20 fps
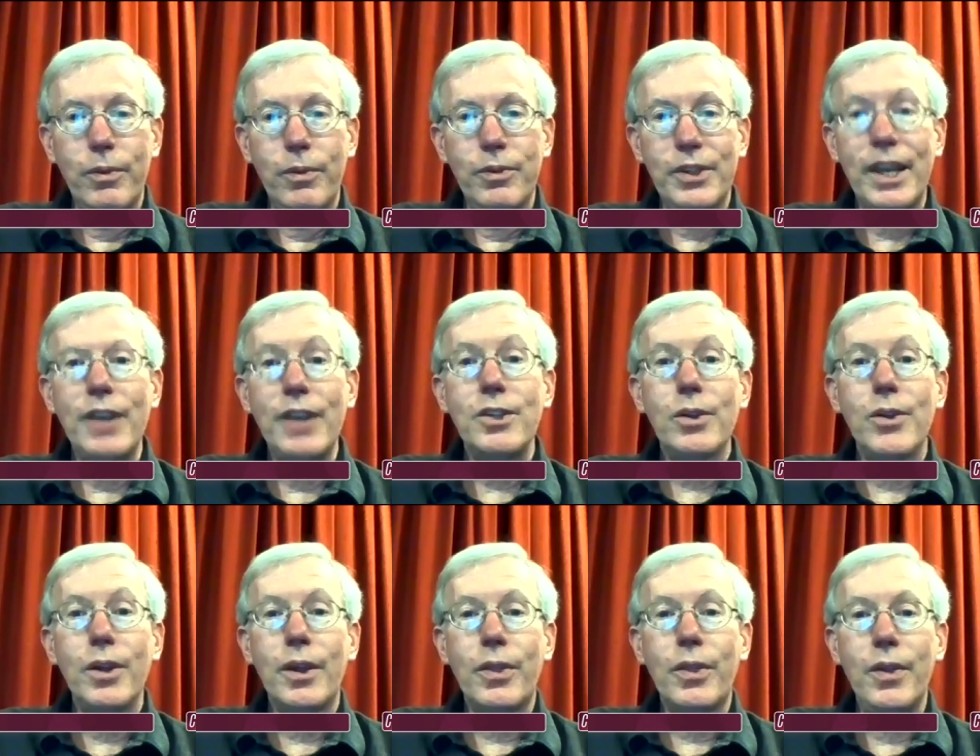
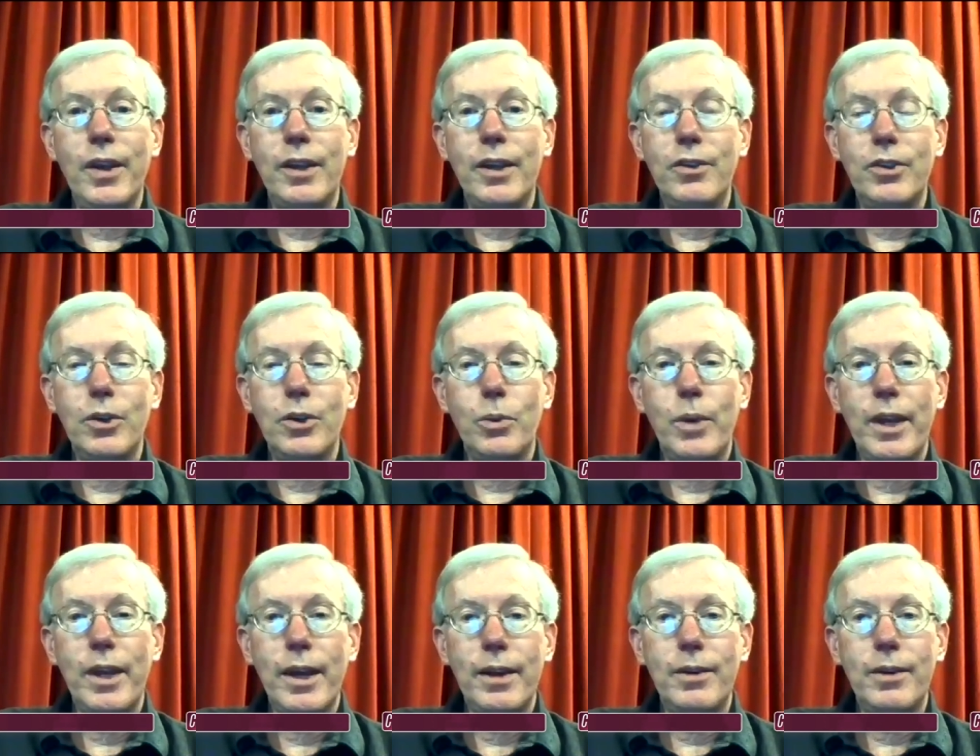scheduling things. You know,
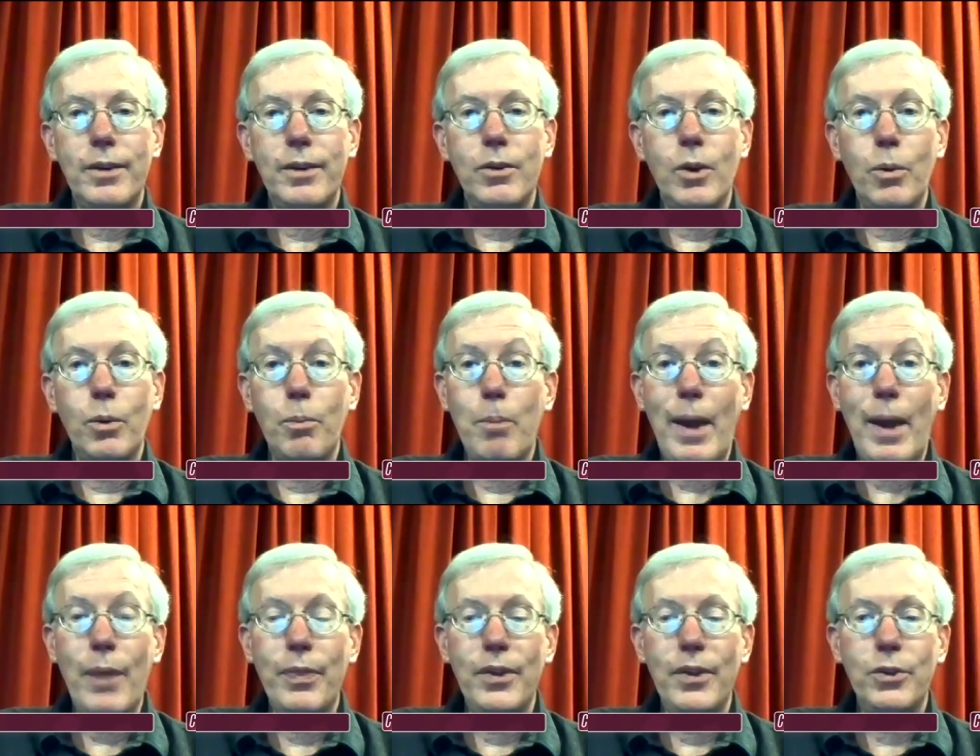we had
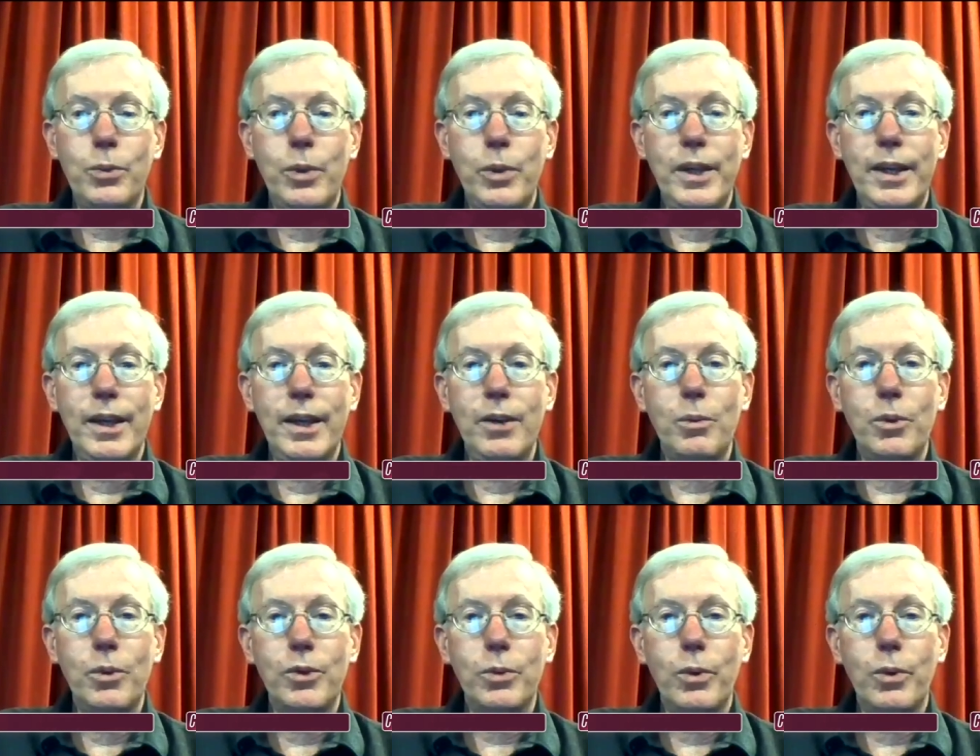about this weekend
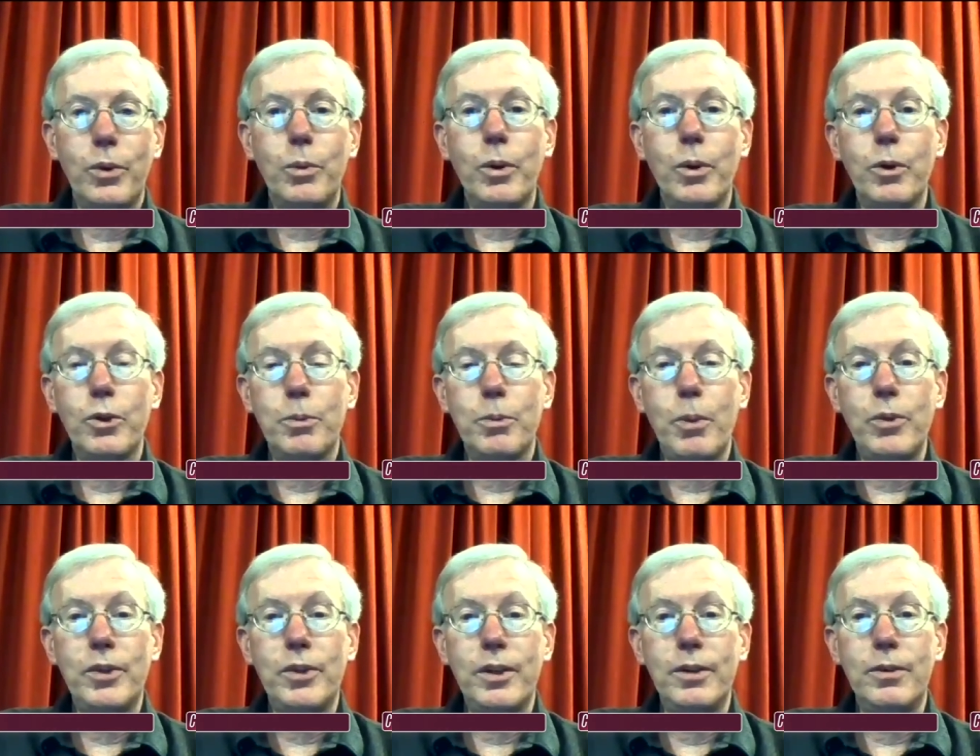was when we were
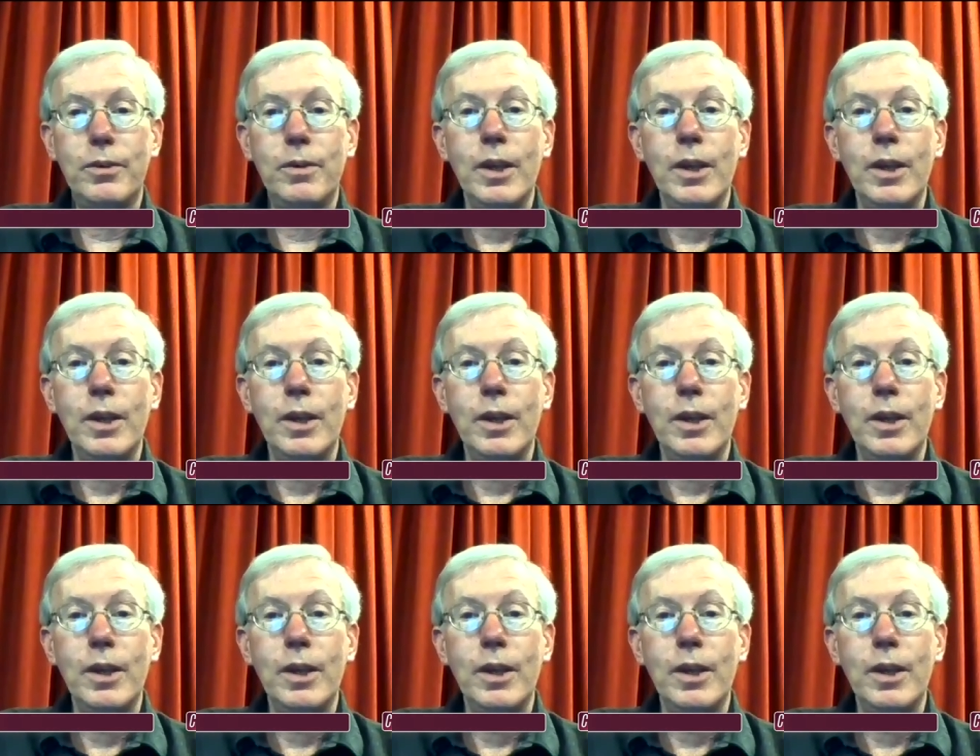supposed to